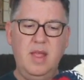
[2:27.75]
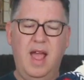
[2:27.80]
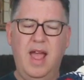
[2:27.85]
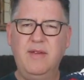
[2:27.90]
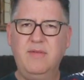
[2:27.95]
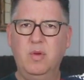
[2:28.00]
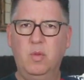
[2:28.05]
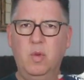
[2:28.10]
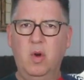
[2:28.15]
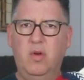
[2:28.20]
I
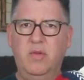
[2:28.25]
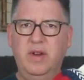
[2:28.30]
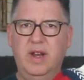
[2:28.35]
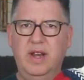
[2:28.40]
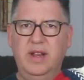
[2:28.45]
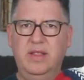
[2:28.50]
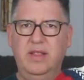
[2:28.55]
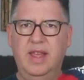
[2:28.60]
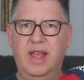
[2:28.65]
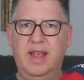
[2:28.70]
haven't woven
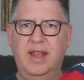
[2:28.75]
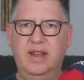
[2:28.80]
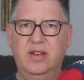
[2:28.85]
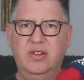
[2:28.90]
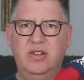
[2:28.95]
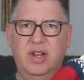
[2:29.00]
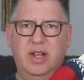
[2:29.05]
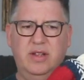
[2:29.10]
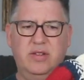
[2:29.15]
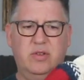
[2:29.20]
in the
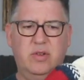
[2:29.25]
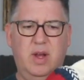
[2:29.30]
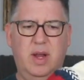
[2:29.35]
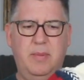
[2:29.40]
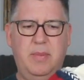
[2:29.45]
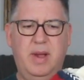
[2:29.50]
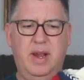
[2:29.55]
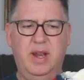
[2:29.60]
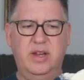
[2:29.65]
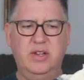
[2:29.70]
ends yet, so I
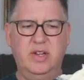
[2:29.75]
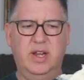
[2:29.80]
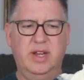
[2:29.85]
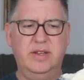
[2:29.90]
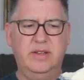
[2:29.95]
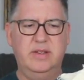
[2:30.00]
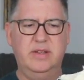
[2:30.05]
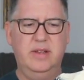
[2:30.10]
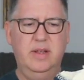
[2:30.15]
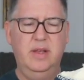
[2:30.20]

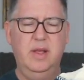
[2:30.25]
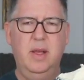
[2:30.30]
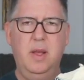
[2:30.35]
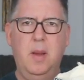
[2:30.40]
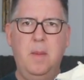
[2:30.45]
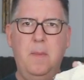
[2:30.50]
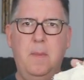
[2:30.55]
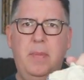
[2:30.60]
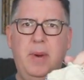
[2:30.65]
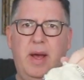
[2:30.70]
apologize.
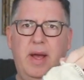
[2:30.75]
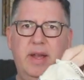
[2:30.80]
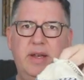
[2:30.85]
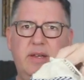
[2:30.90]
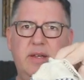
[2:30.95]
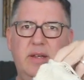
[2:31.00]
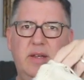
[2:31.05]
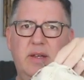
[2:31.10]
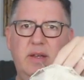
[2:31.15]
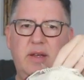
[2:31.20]

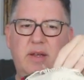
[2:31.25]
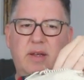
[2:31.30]
But